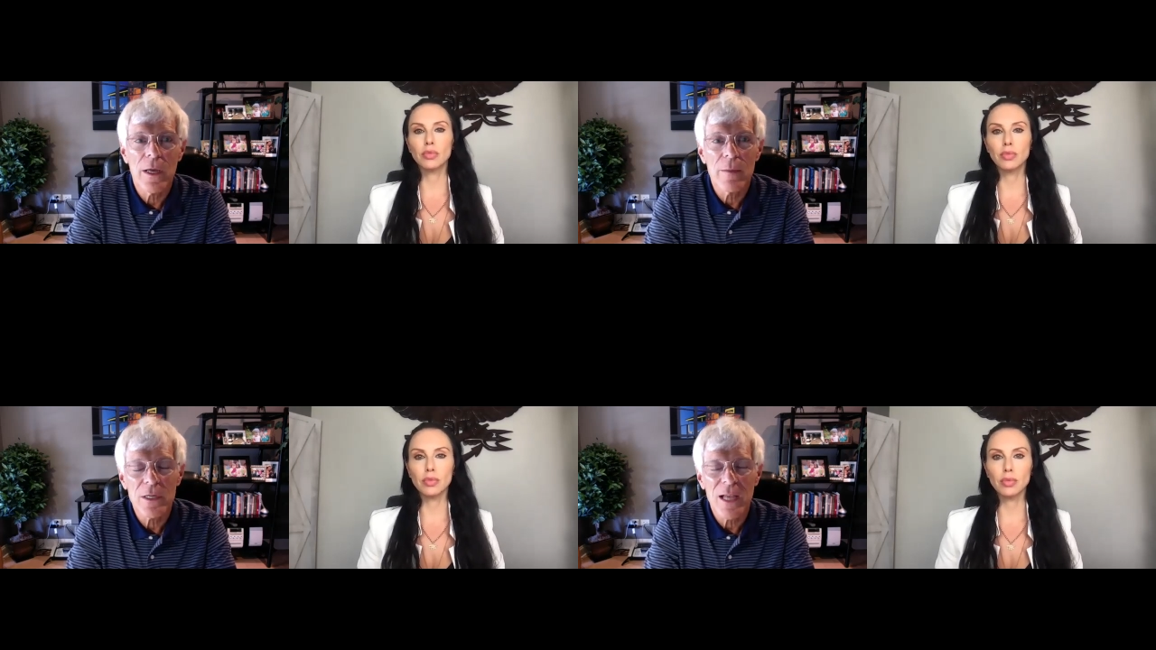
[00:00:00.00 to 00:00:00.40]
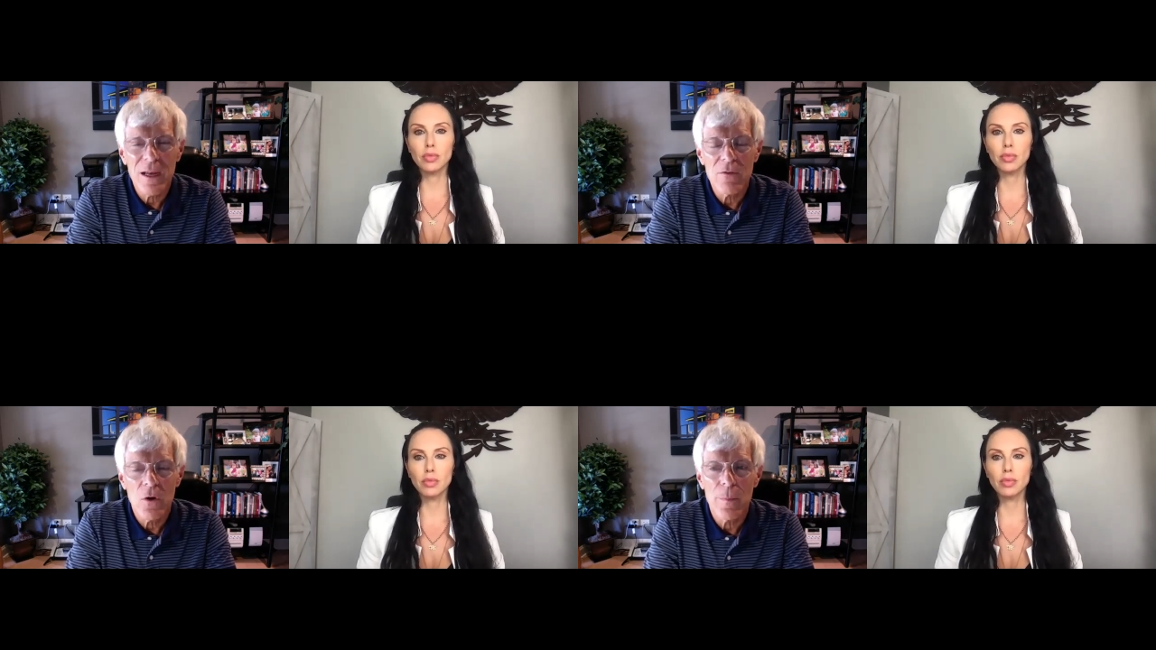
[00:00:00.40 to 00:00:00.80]
Speaker 1: but it kind of
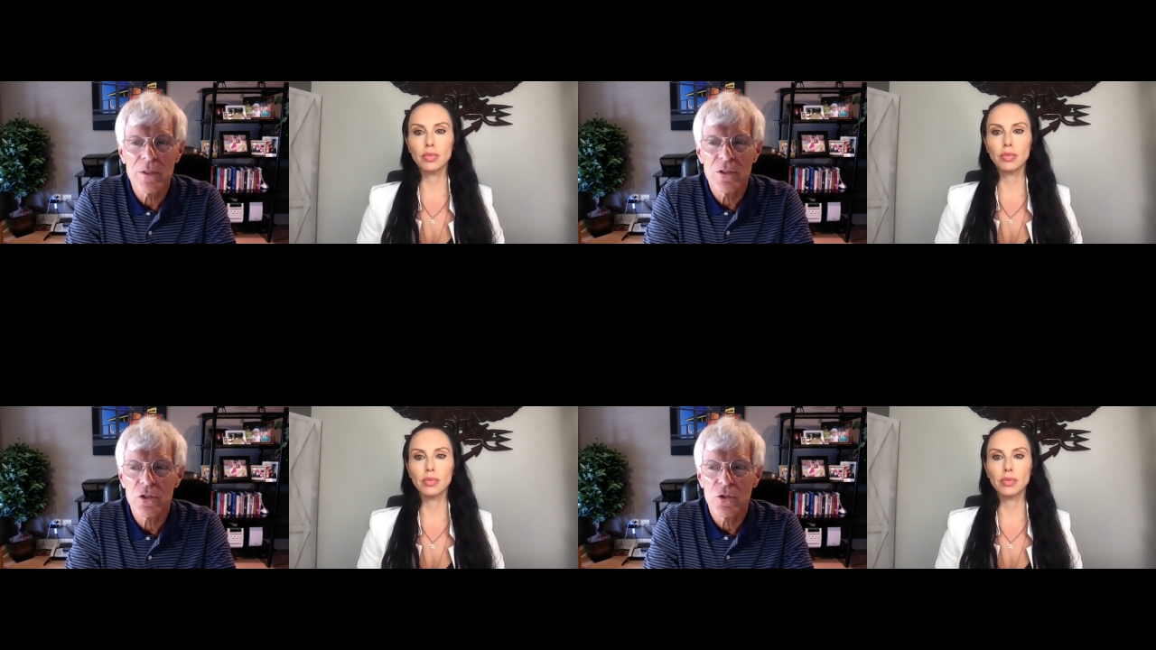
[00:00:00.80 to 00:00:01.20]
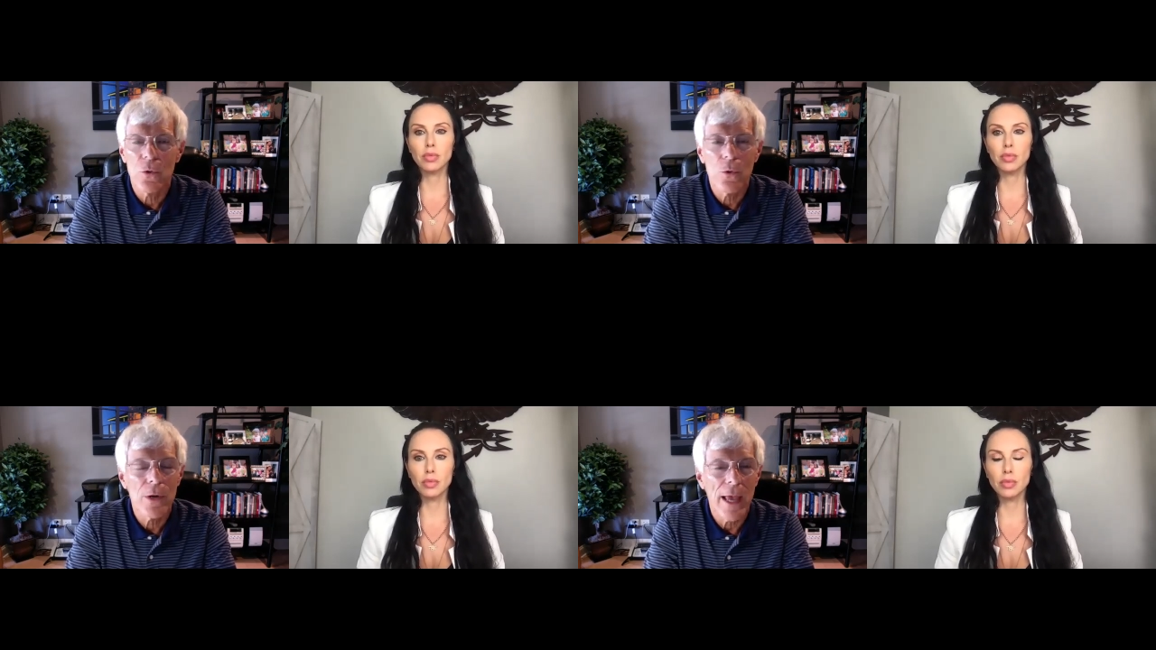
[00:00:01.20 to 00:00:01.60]
opens the
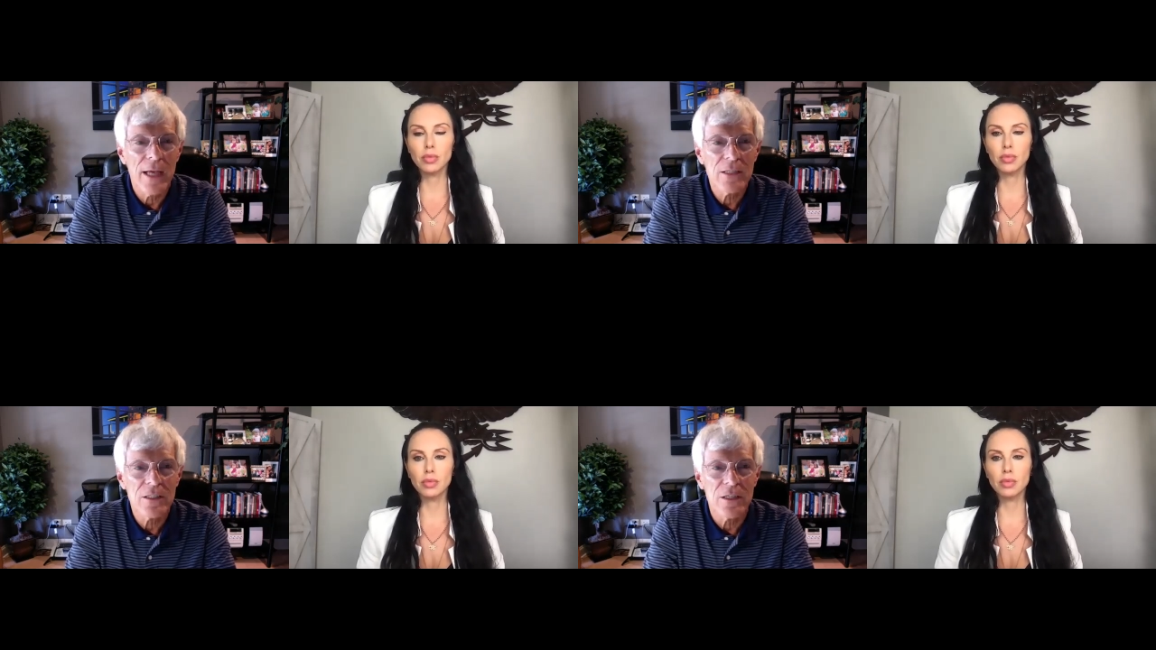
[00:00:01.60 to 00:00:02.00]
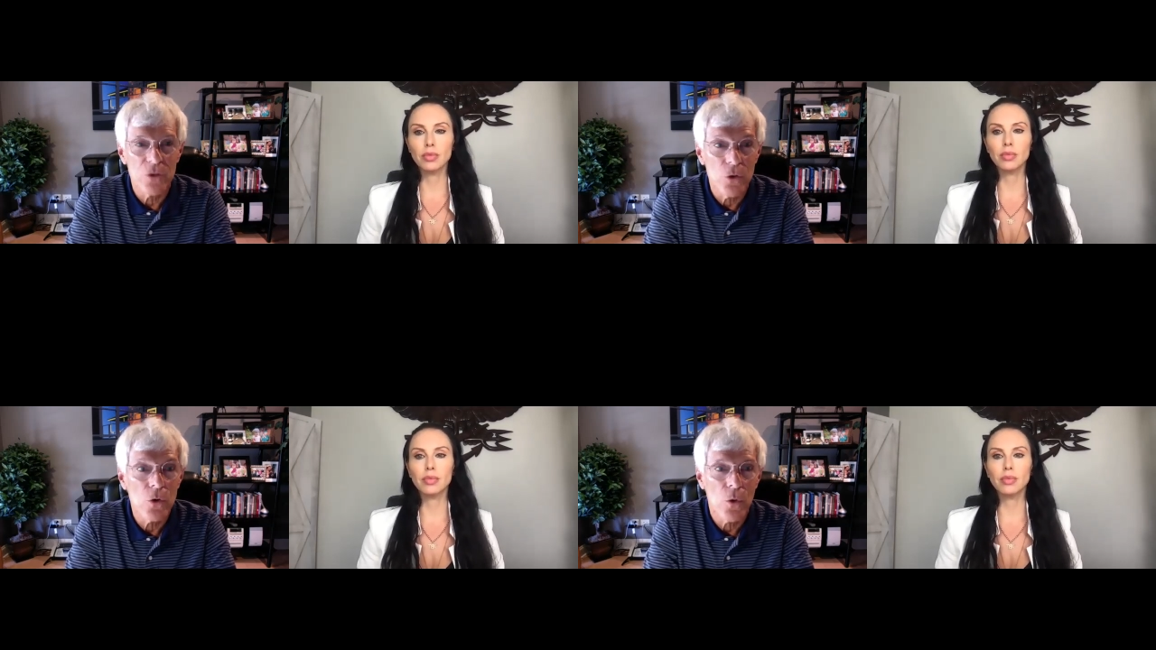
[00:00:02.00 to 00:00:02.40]
door to asking
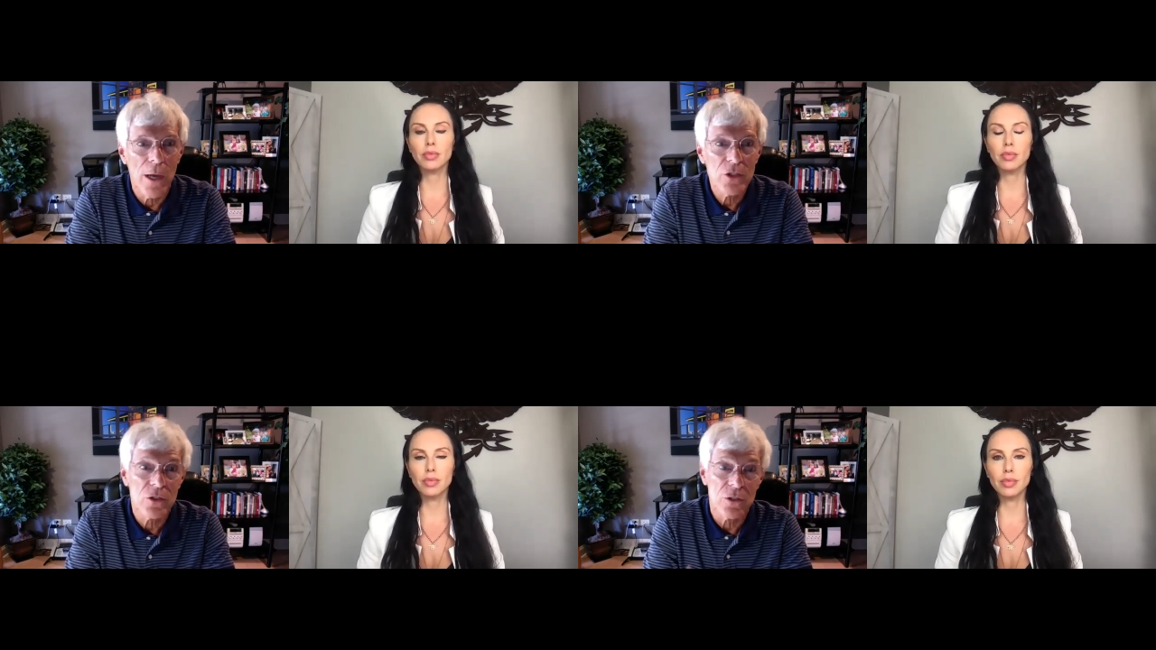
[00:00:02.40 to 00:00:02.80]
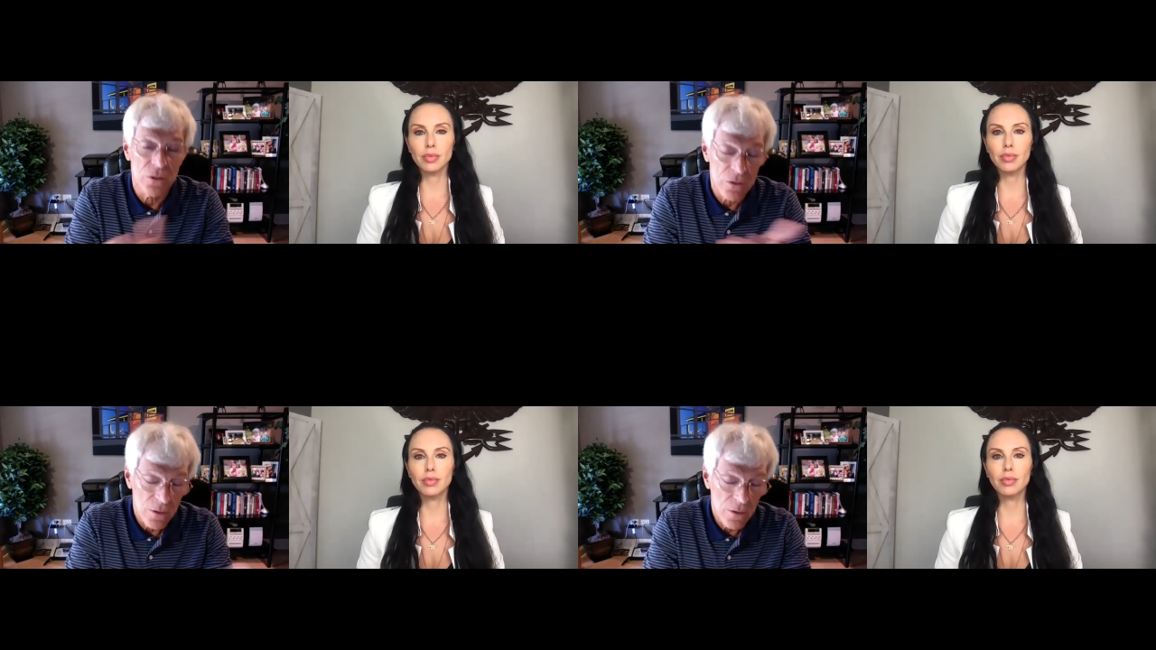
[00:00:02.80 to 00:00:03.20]
new questions,
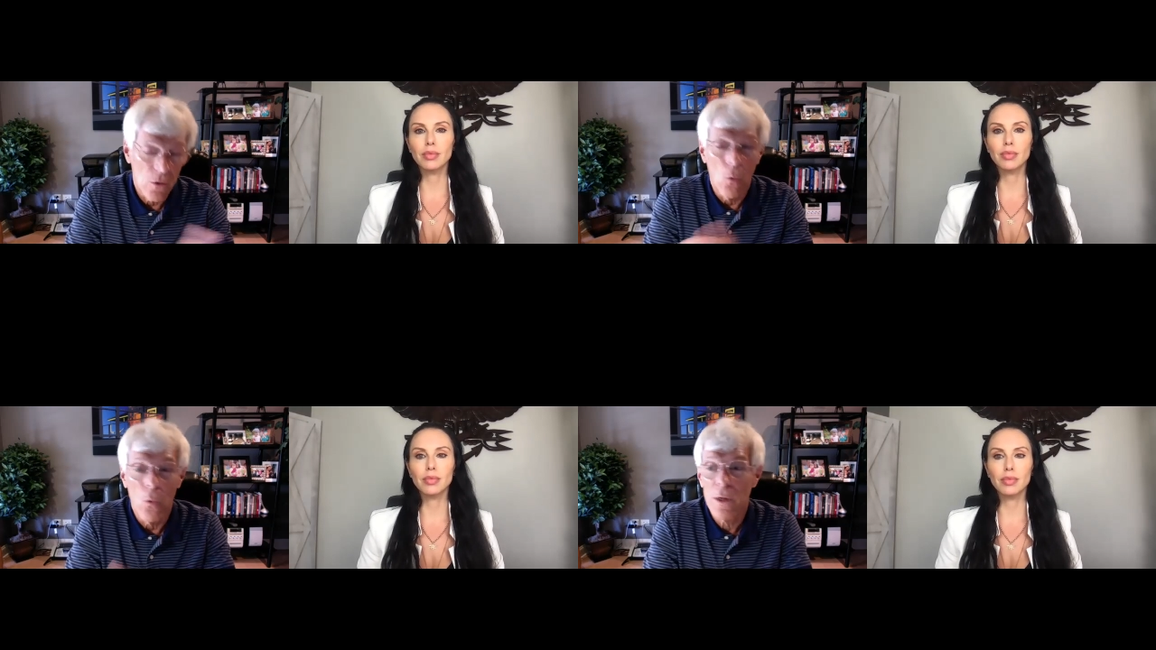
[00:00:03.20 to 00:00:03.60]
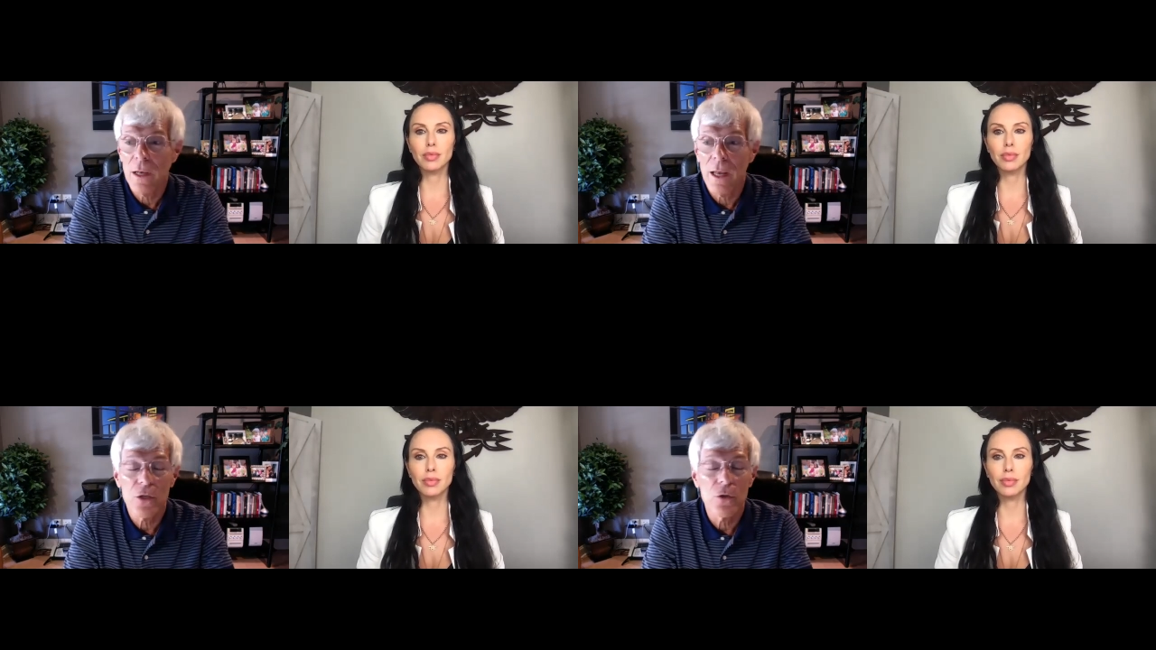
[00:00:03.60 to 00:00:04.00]
one
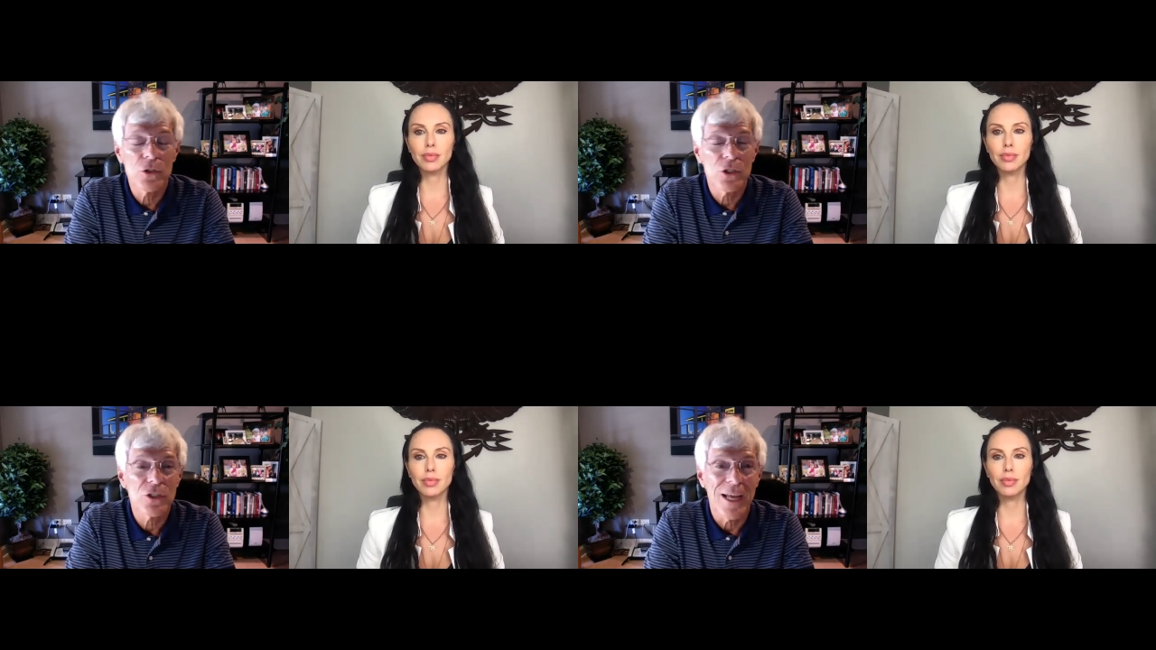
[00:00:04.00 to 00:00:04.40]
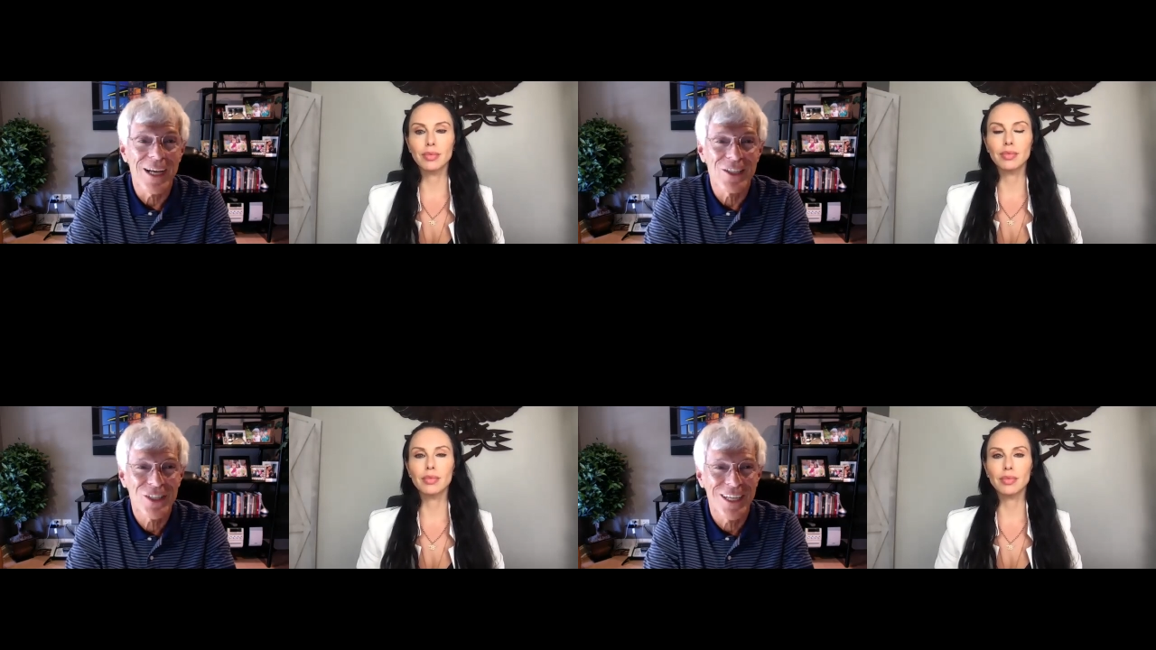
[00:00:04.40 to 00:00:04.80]
like you just asked.